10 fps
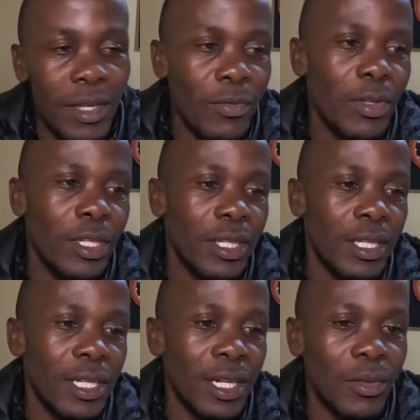if
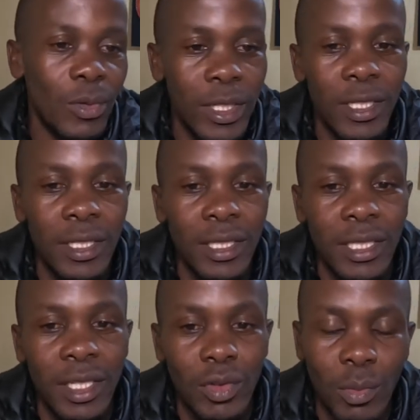he can win,
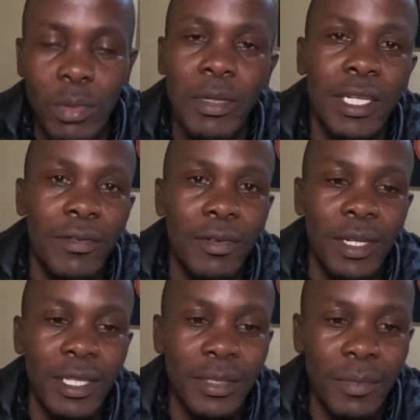it will be better for
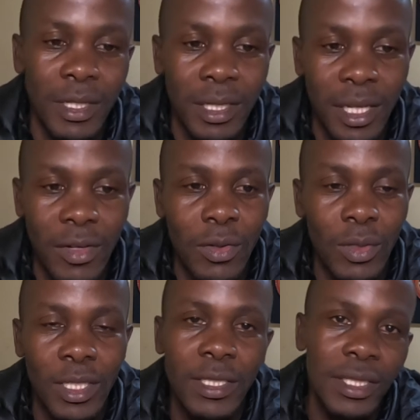us. But now
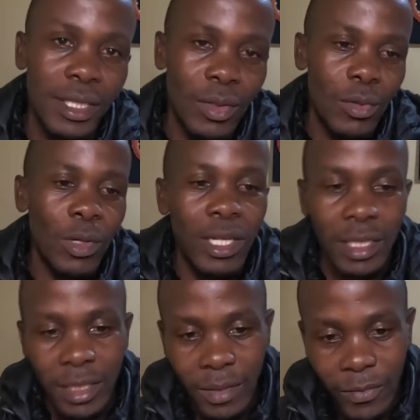let's look
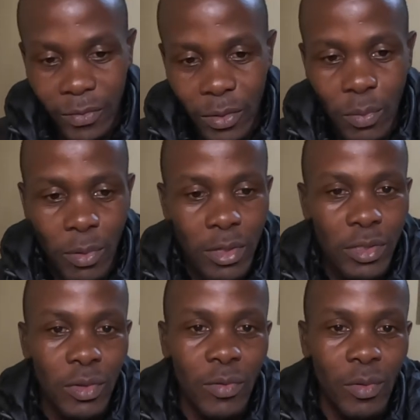at few
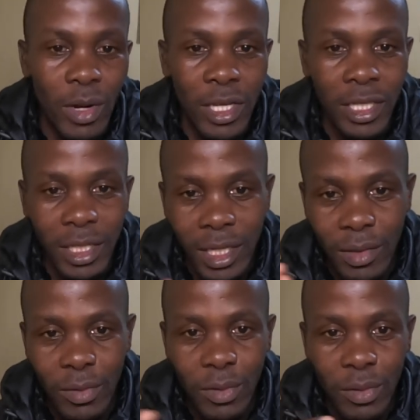points of why he
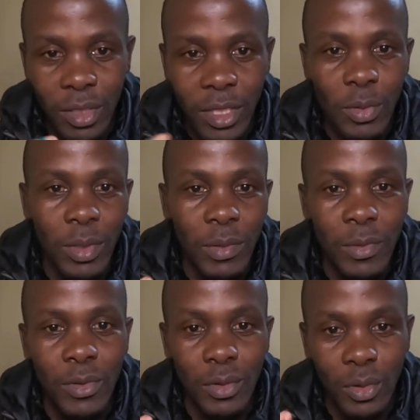cannot, he
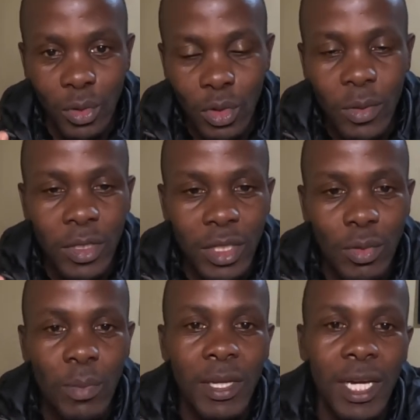will not, it
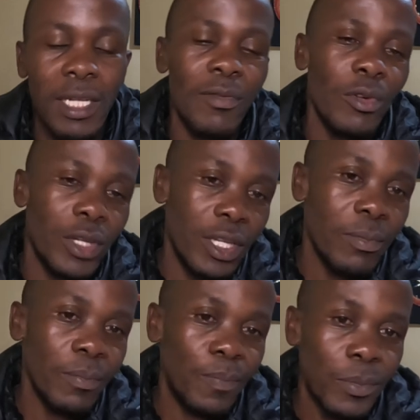will be hard for
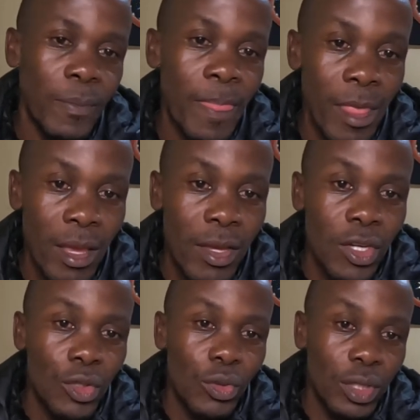him
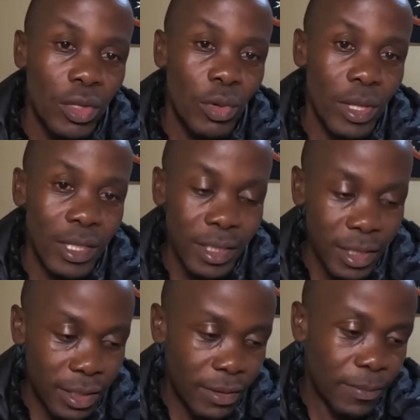to secure the
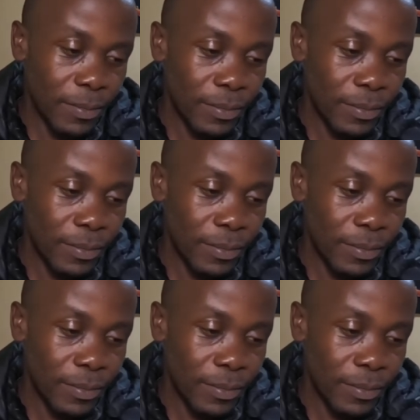seat.